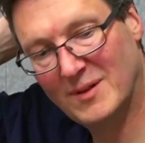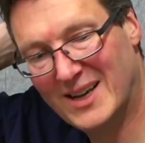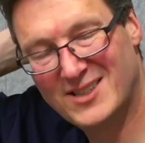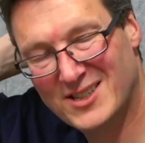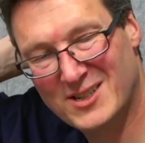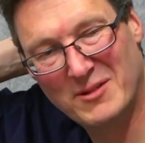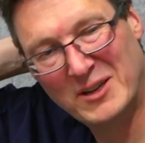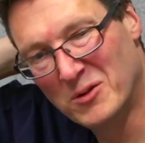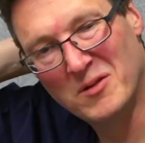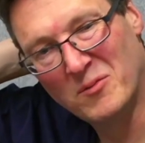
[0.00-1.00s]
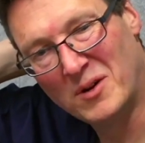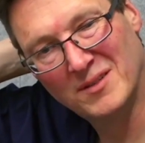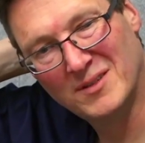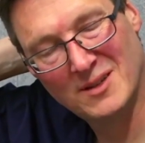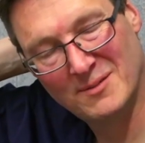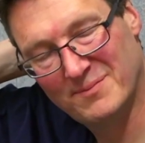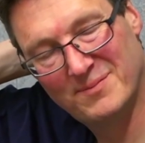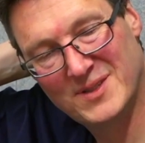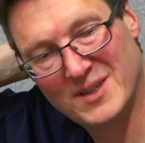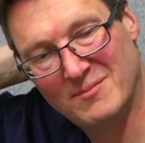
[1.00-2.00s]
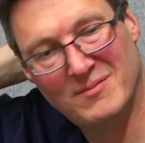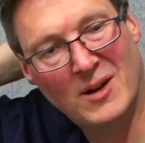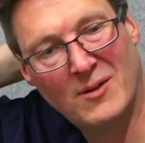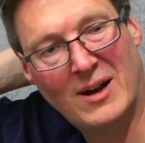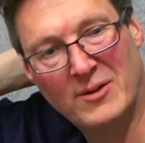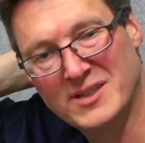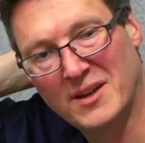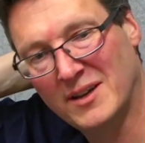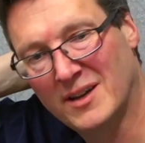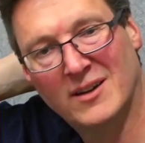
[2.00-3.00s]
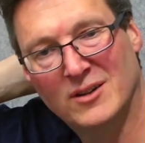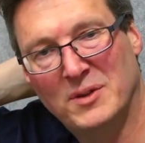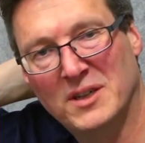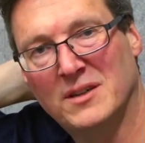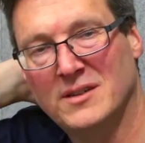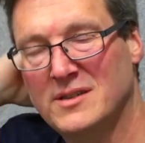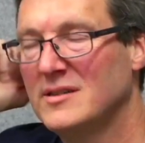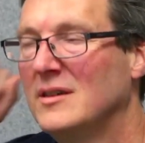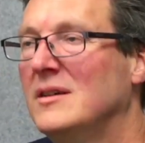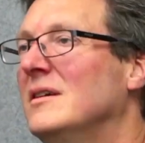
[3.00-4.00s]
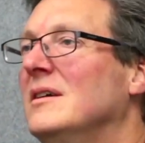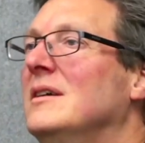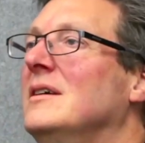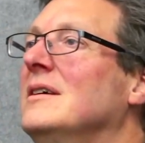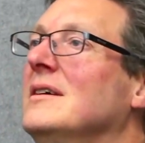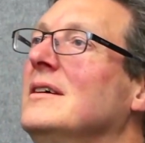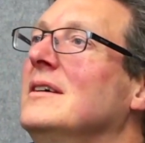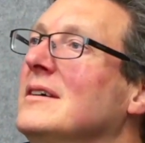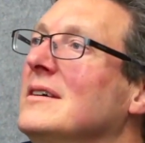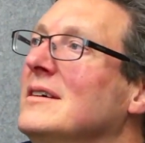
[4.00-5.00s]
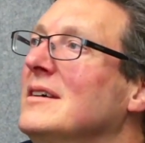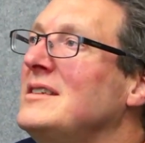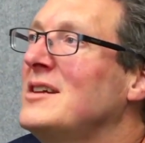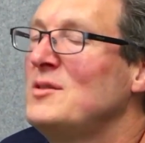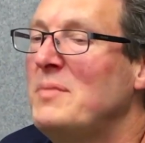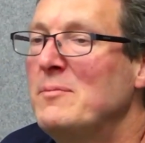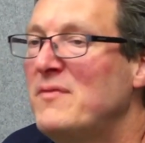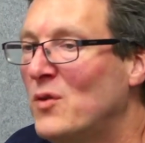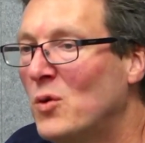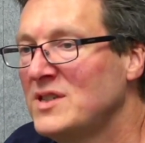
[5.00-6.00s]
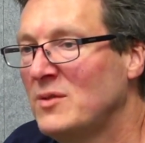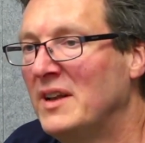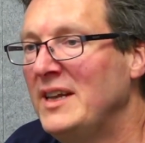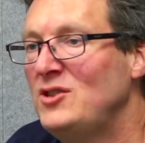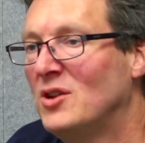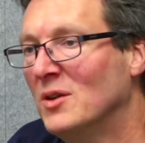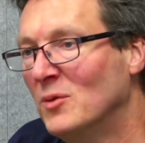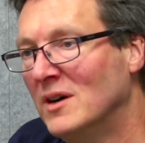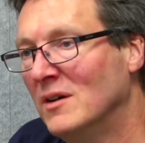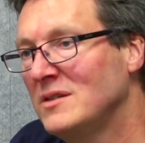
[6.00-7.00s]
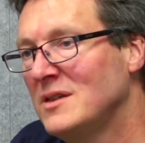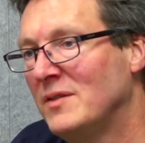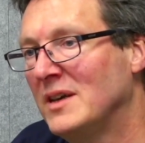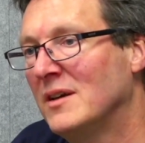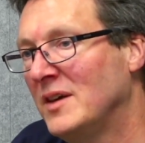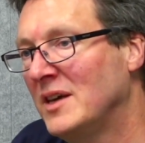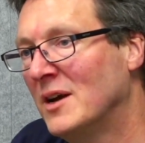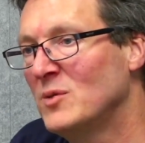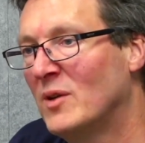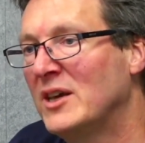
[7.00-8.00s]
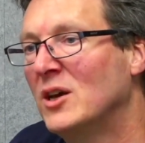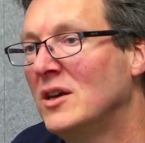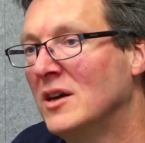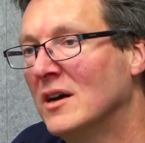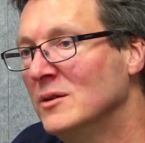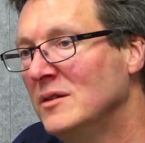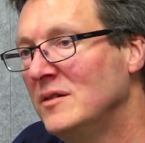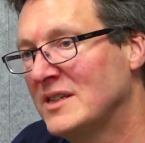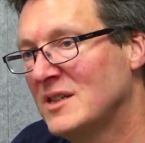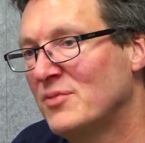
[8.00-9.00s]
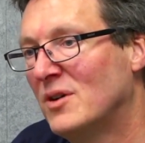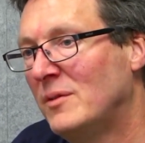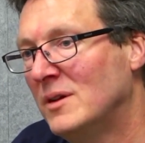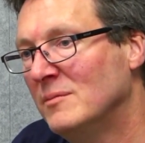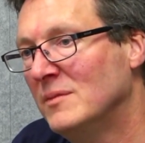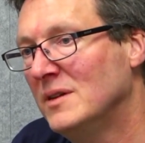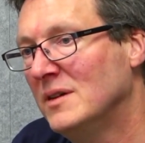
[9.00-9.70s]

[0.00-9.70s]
just a really awkward one to know how it's going to go, because it's such a big force to unleash on the world. If it goes where it could go, that's the problem.